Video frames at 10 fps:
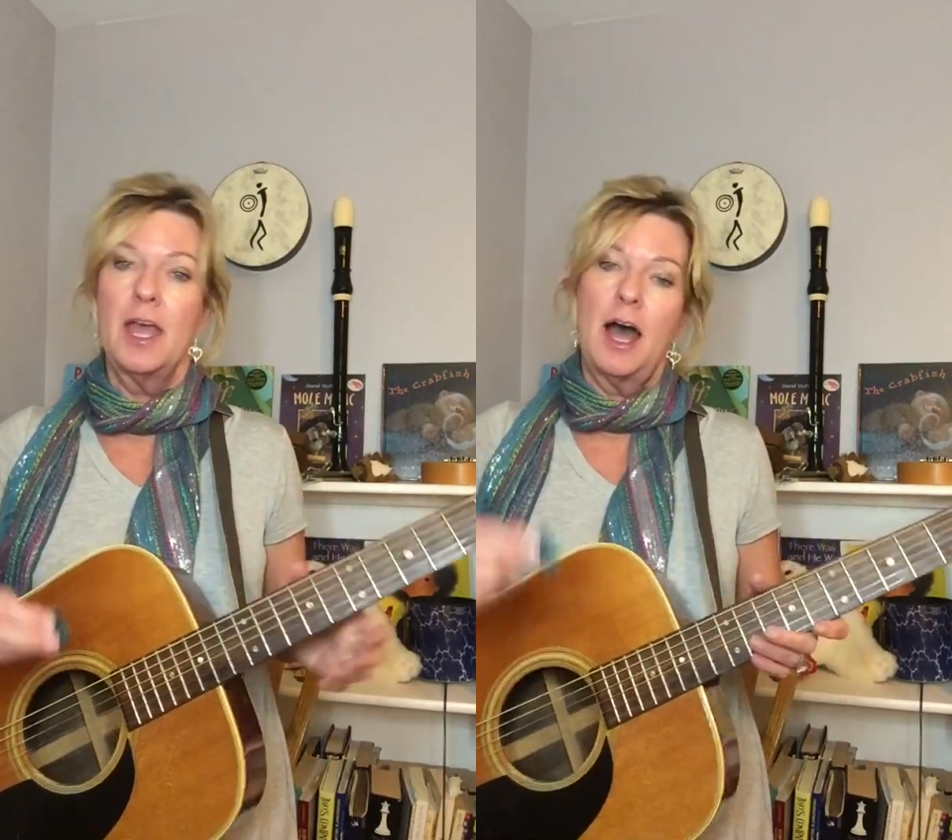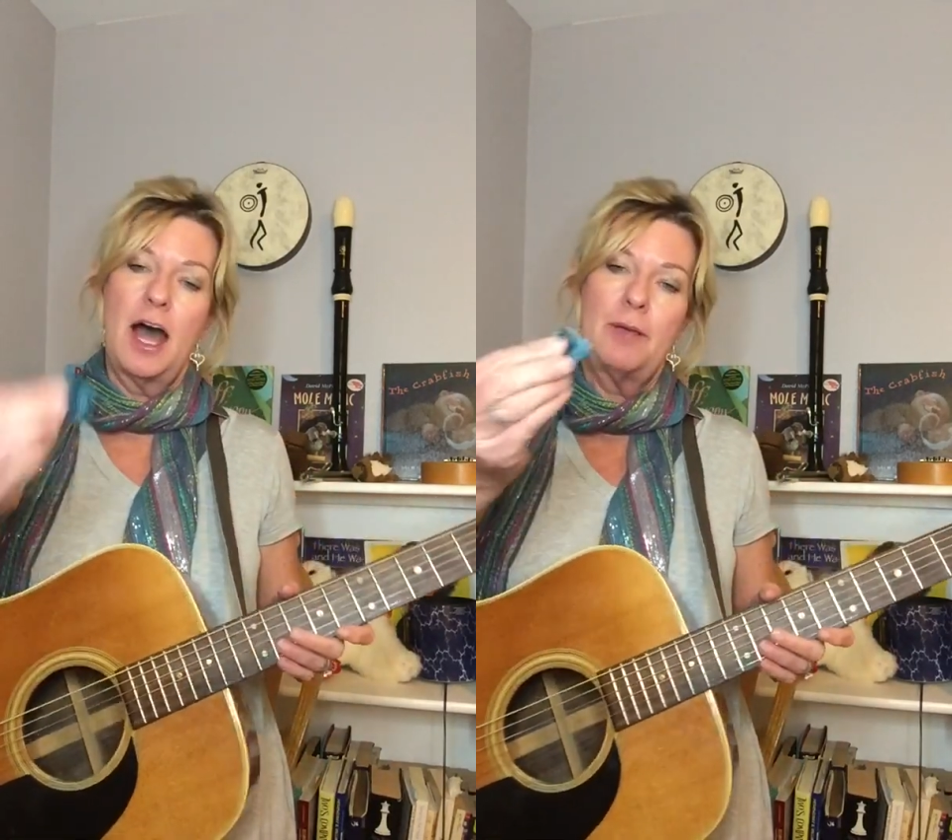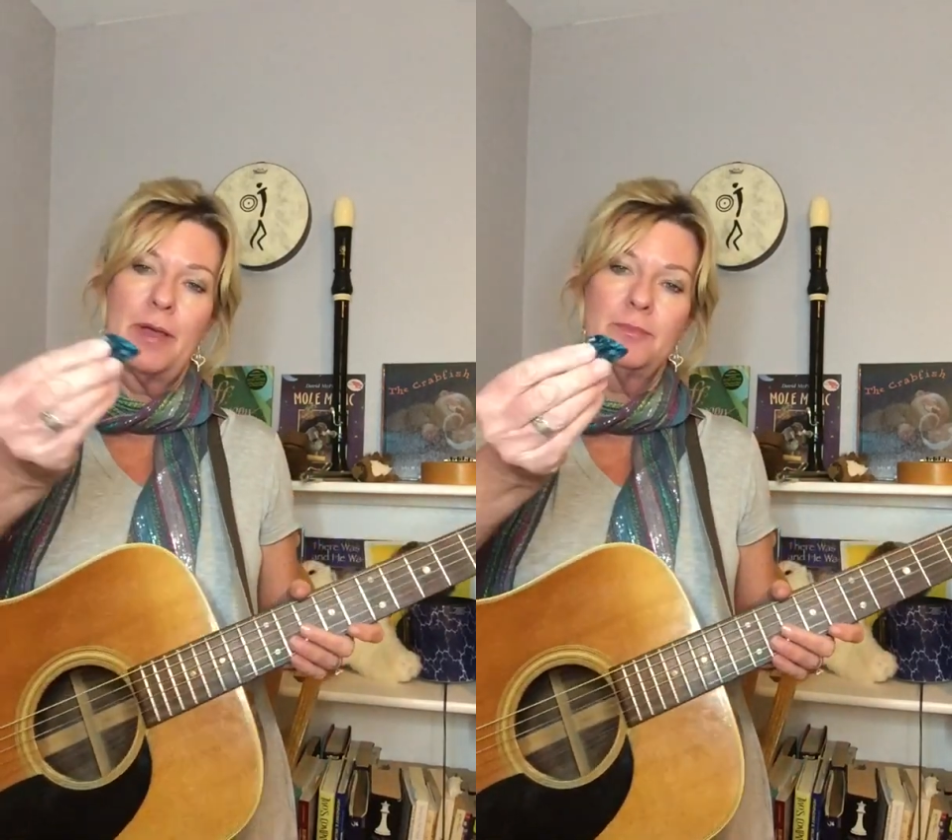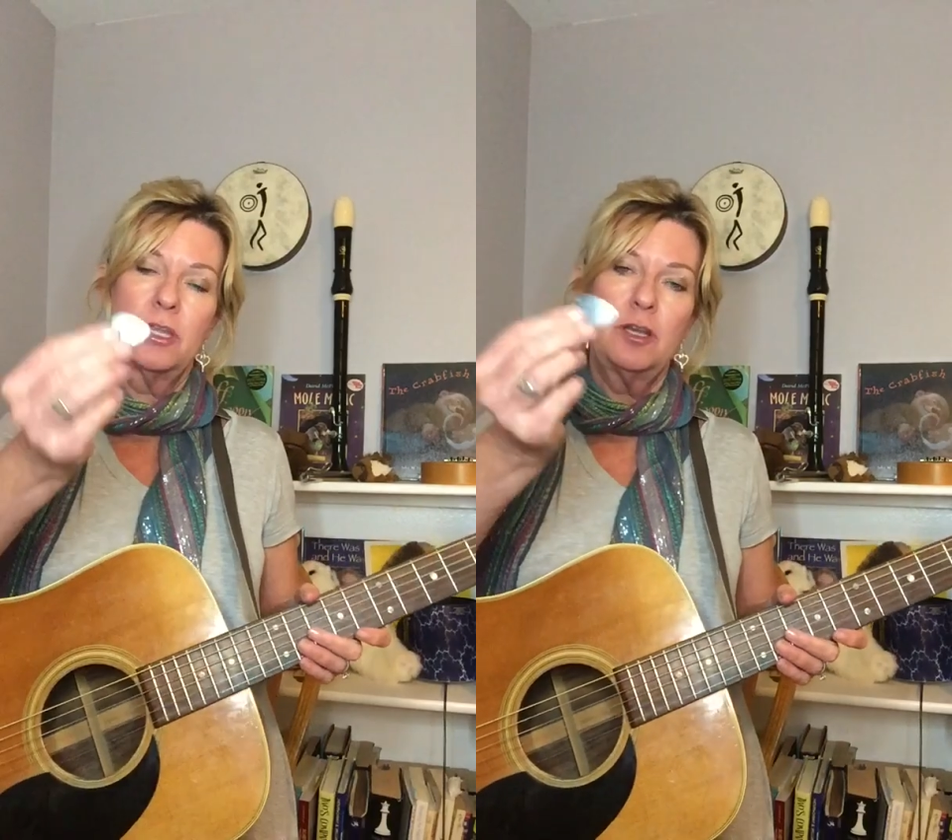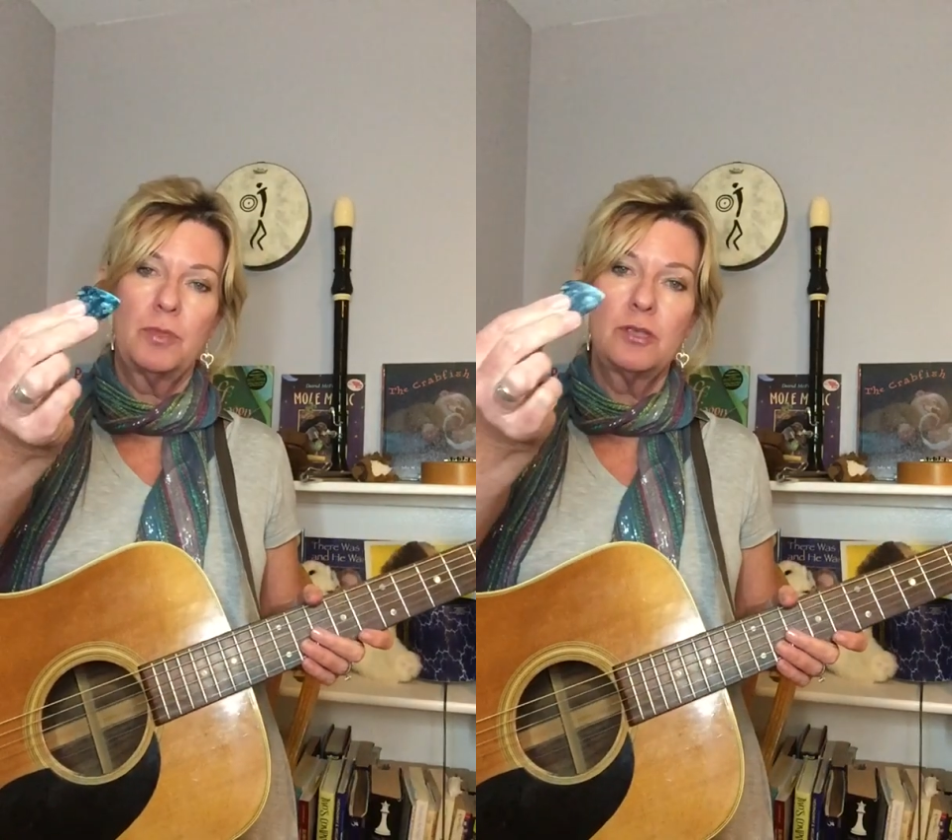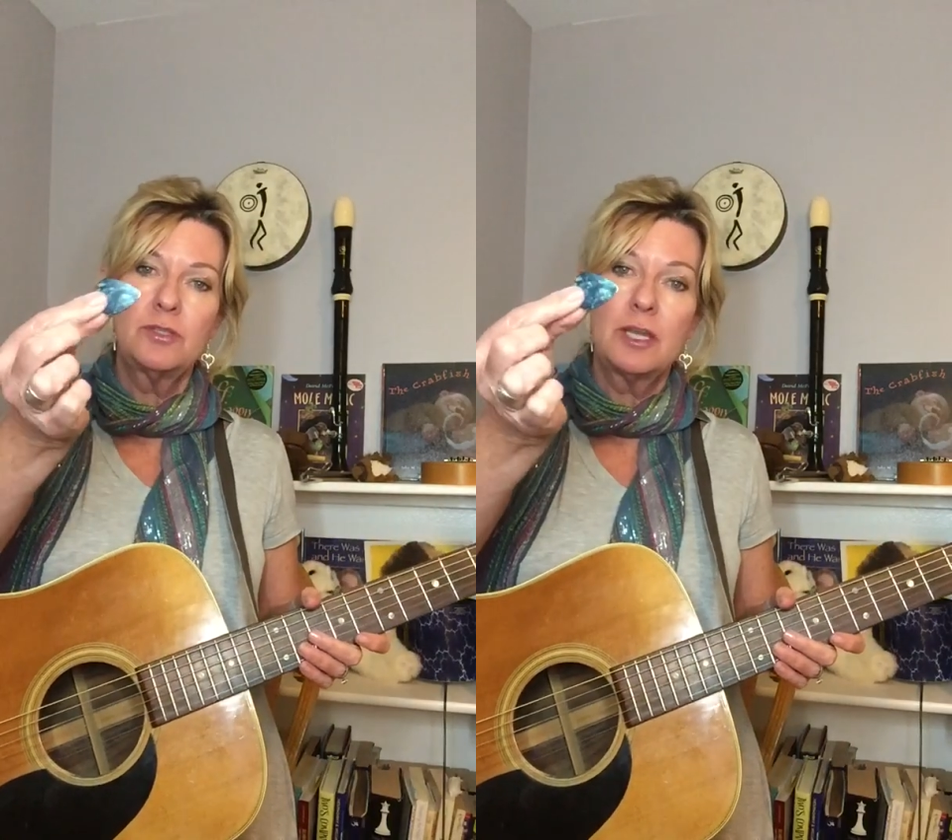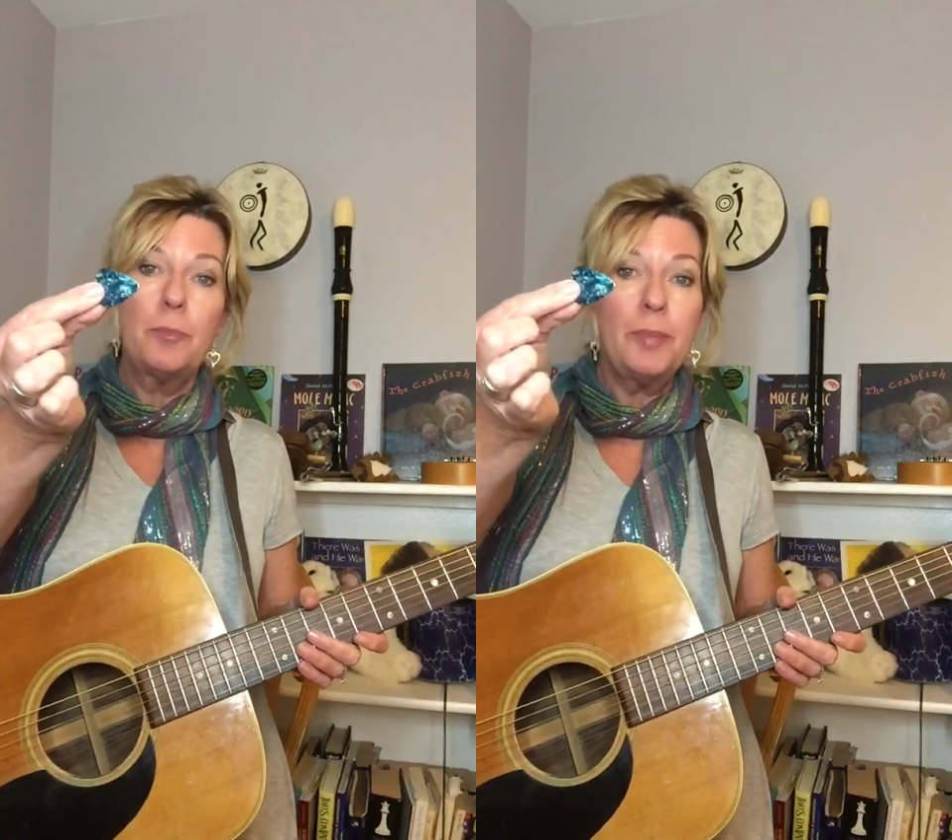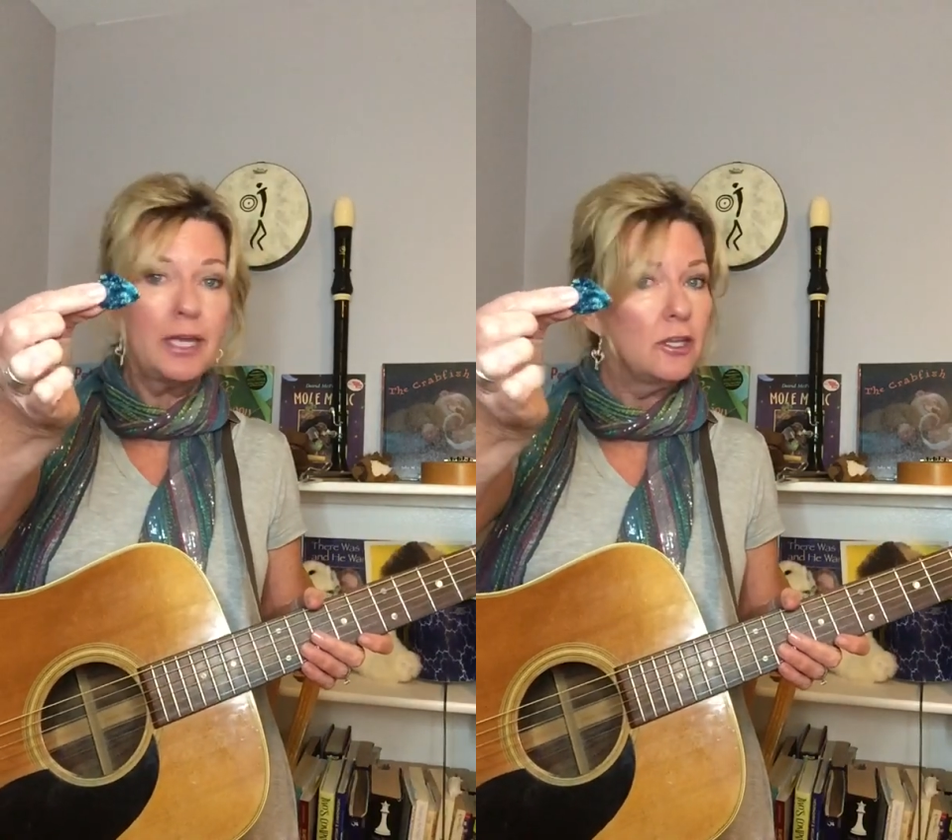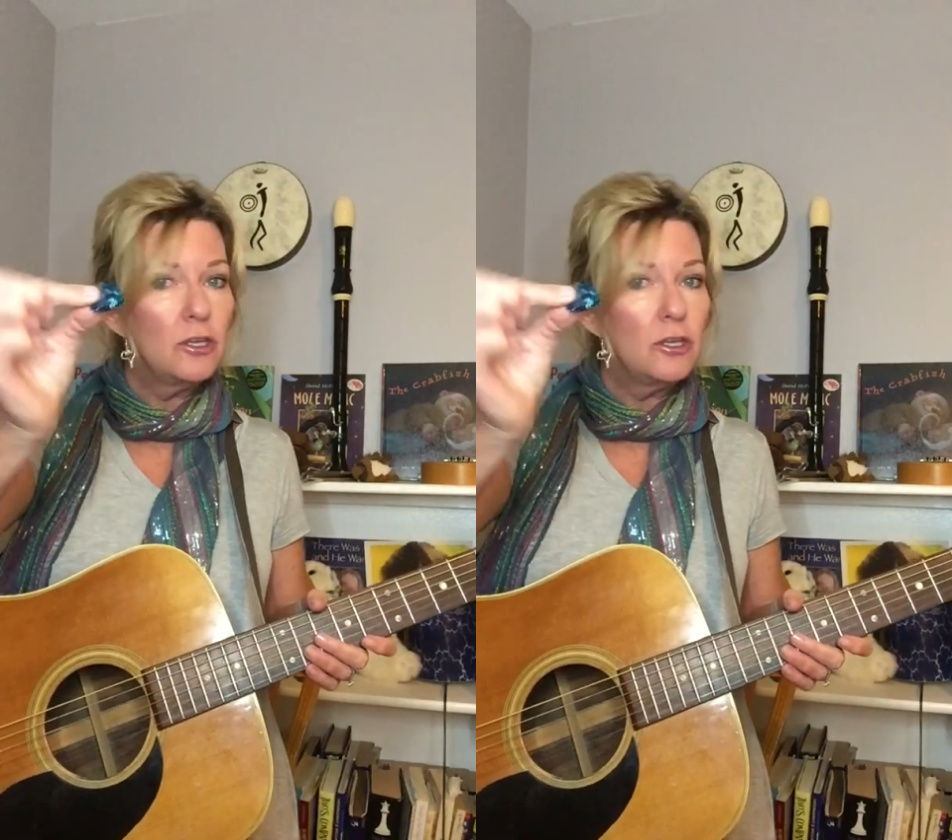I'm going to be using a pick.